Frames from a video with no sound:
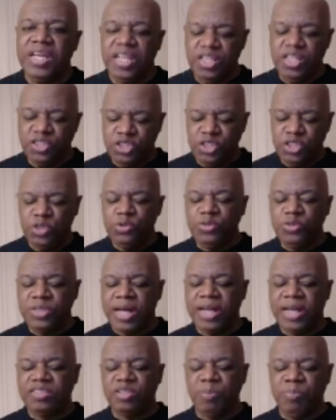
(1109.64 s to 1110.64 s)
He's used
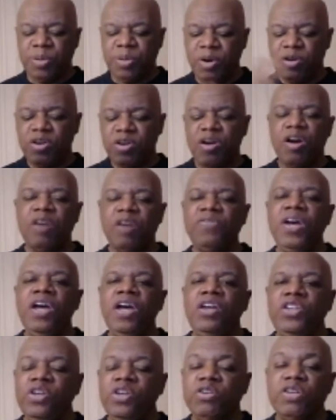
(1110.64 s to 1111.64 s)
that to burn off
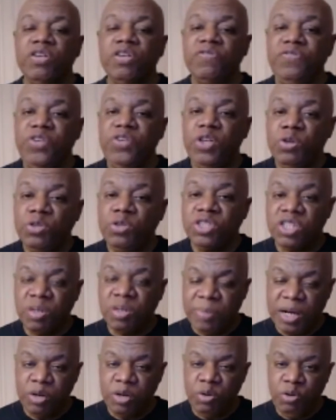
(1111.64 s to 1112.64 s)
your confusion
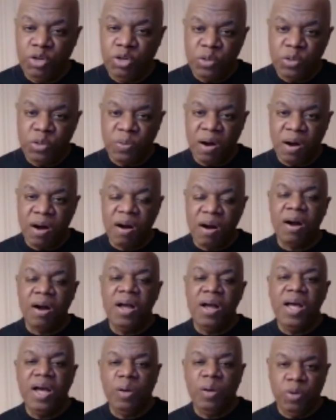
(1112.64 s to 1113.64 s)
about who you are
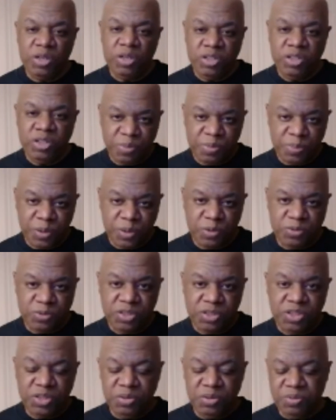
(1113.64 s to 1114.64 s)
and what you're supposed
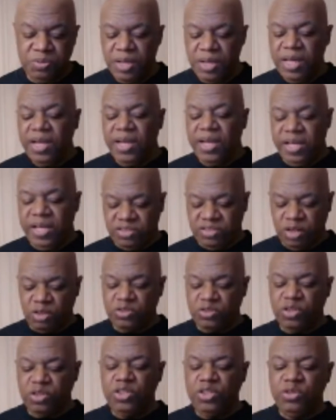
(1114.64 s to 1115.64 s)
to do. He's
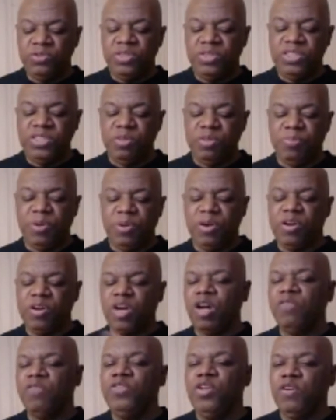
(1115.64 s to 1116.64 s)
also used it to
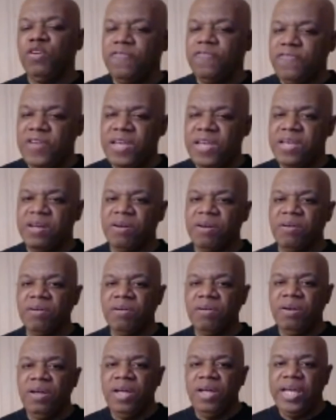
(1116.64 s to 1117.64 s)
burn off your
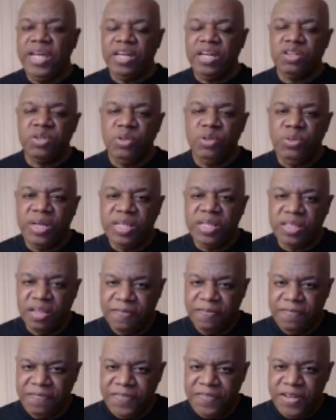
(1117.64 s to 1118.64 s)
fear, including
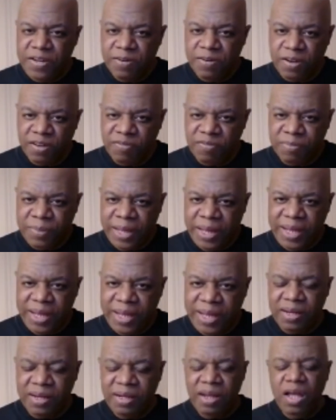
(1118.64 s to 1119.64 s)
the fear of
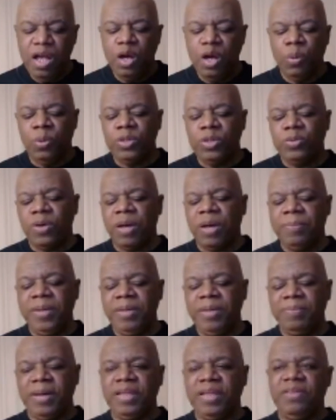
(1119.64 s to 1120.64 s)
man. What do I
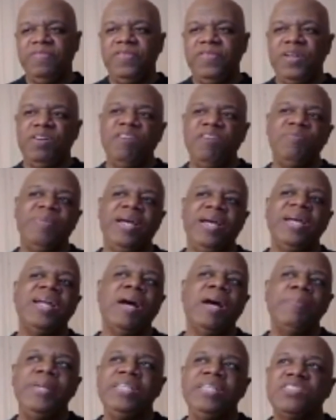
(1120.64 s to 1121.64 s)
mean by the fear of
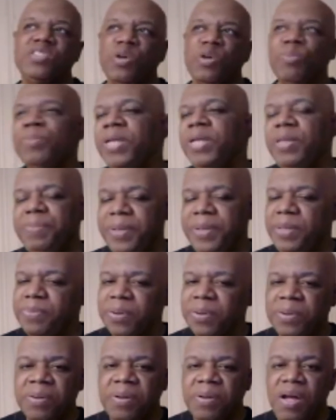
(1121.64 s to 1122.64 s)
man? I mean, so many
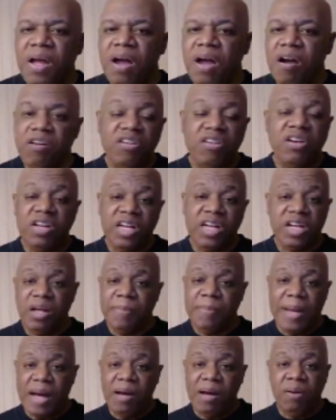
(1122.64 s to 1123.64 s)
people are going to
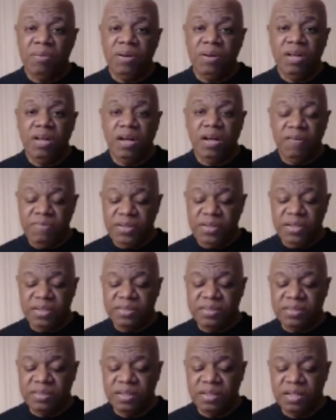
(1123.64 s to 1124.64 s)
come out of
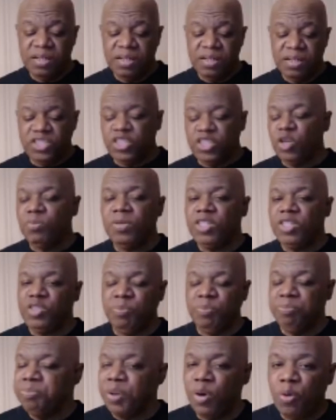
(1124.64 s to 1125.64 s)
this so
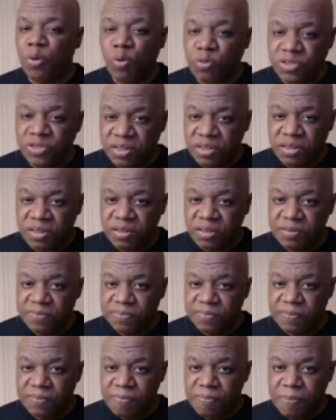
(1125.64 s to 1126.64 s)
much bolder,
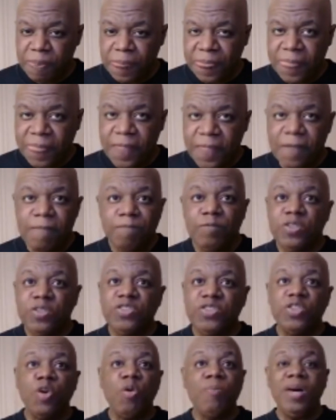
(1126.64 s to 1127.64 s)

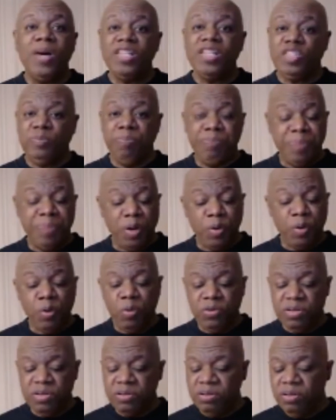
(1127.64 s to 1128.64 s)
so much
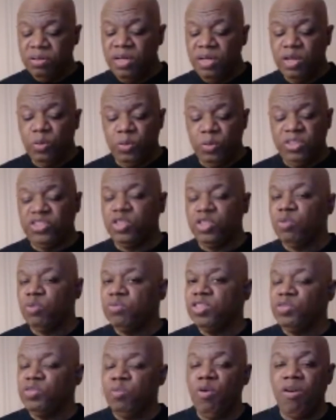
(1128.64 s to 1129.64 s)
bolder, with so
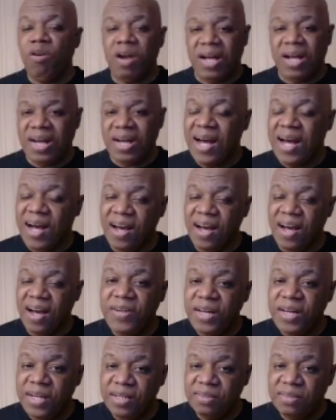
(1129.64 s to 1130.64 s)
much more
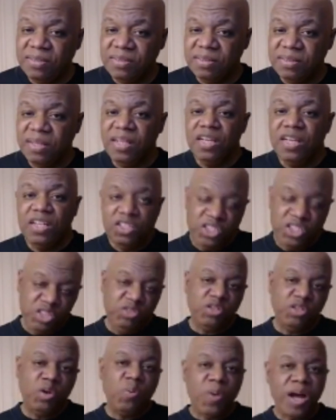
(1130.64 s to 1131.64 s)
confidence. Do
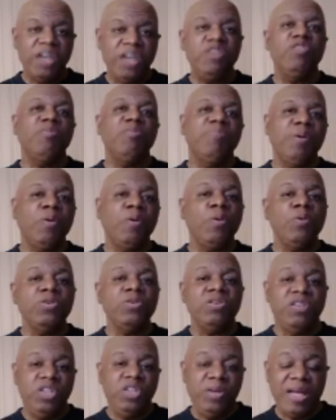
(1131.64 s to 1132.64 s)
you know why you're
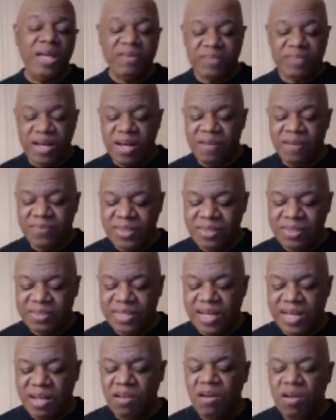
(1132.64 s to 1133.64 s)
bolder and you have
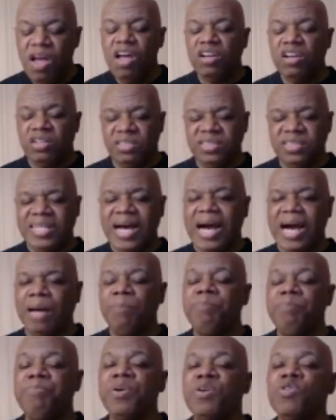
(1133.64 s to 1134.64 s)
confidence now? Because
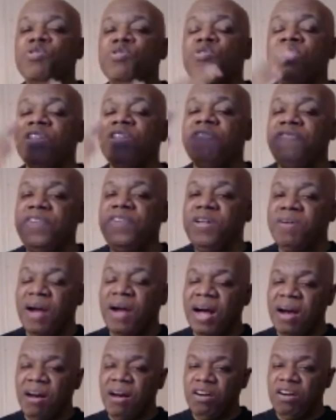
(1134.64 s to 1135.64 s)
God burned the
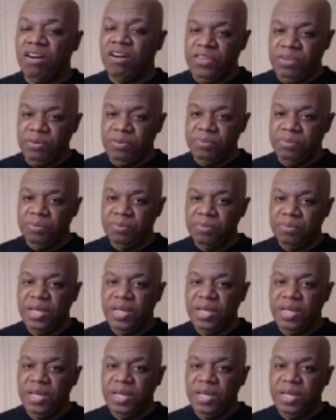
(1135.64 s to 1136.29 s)
fear out of you.